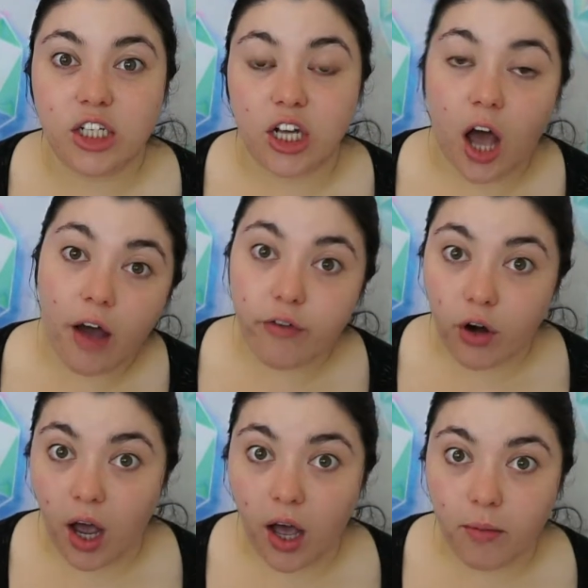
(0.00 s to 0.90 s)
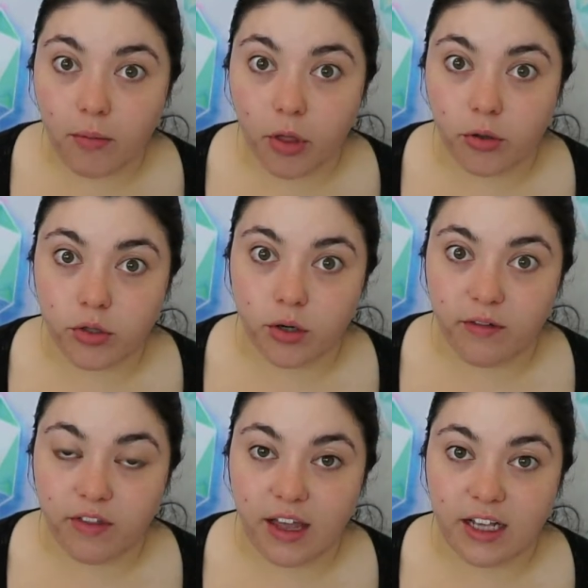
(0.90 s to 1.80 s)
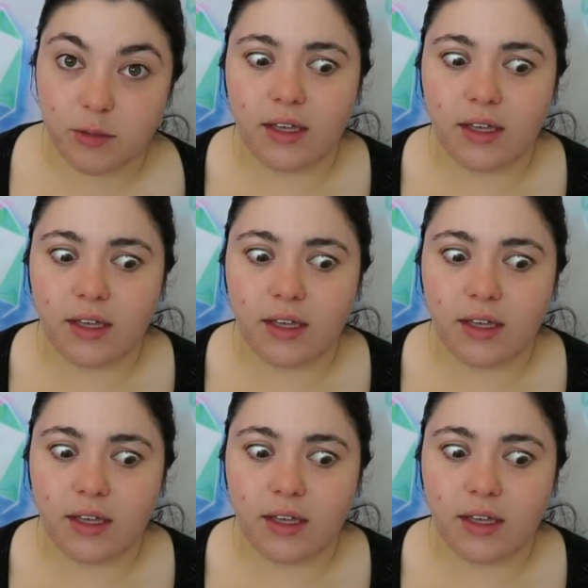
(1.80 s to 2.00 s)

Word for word: to cover up those sort of things.